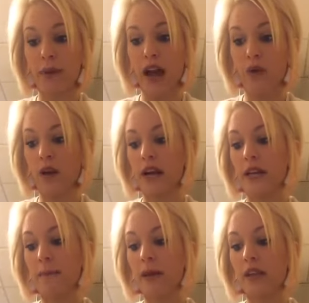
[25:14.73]
power, and
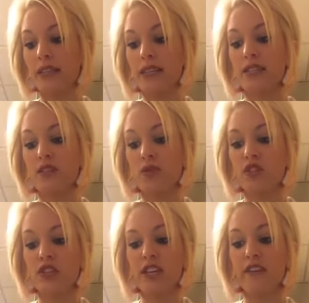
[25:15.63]
ability to
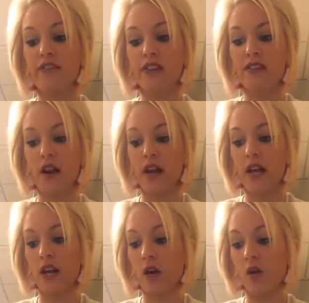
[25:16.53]
achieve these
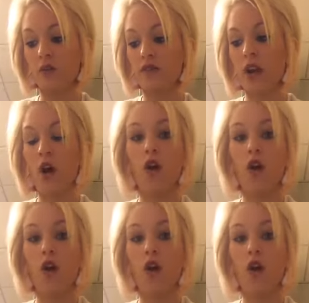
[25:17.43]
target goals,